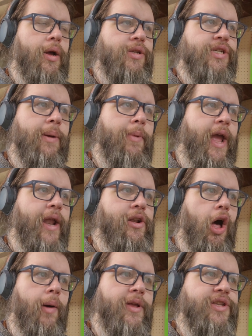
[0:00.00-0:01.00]
somebody had
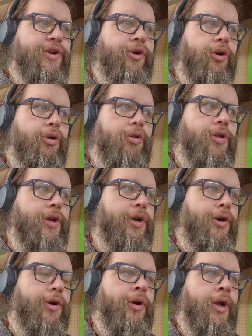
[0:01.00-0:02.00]
commented
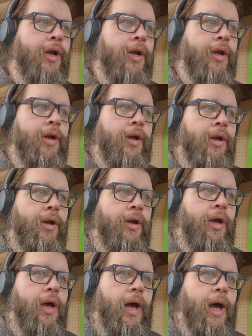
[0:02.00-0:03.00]
earlier
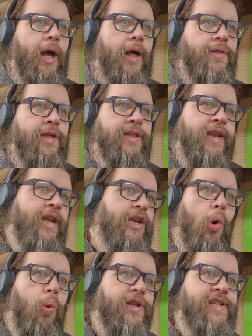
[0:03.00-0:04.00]
that they didn't
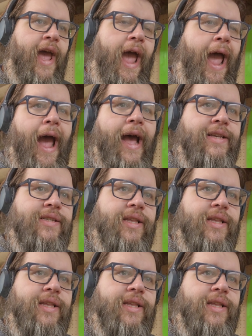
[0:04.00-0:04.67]
know what to ask.